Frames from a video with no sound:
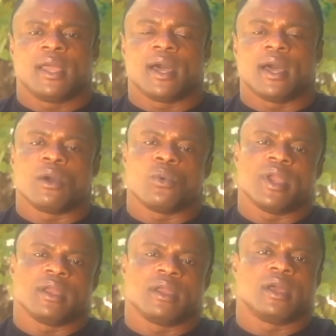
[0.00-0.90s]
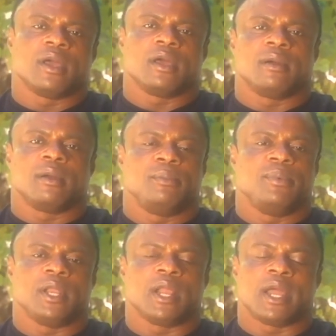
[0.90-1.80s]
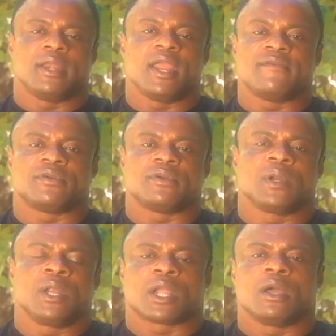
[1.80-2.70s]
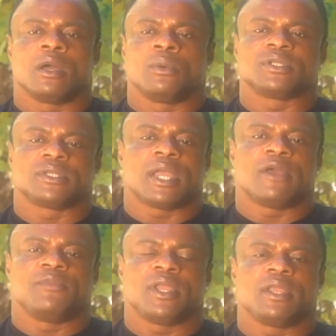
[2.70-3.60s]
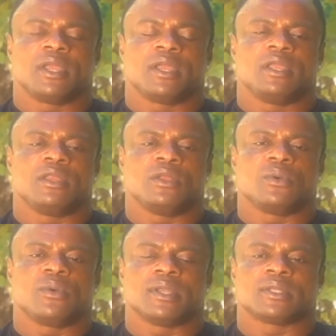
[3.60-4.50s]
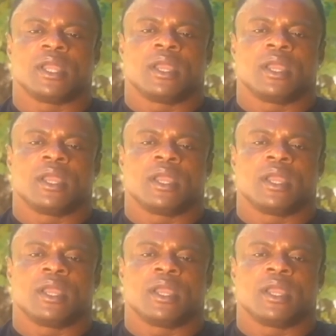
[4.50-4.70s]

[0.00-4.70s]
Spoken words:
I weigh, never come, since I've been here in the US,